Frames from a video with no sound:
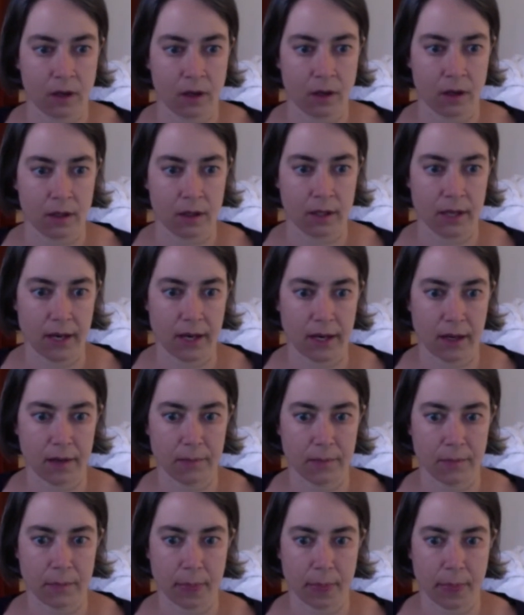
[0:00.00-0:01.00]
Yeah.
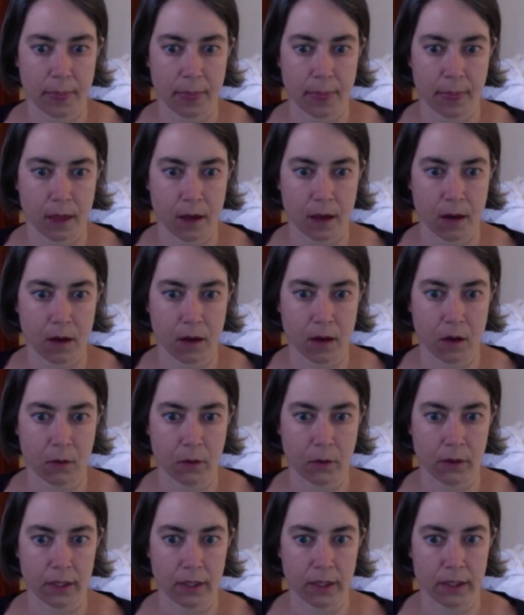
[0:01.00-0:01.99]
All
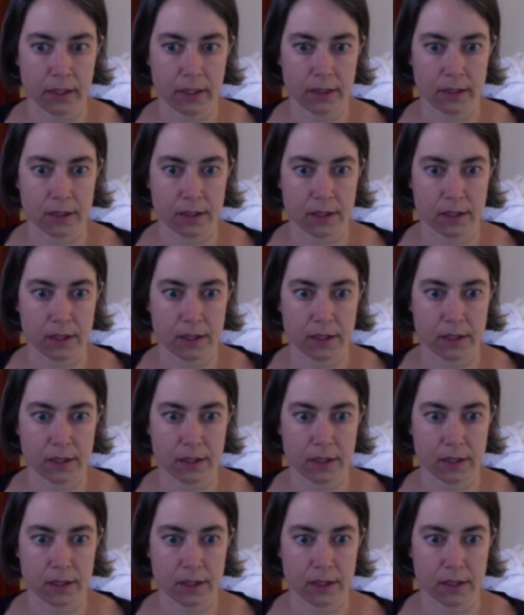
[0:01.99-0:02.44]
right.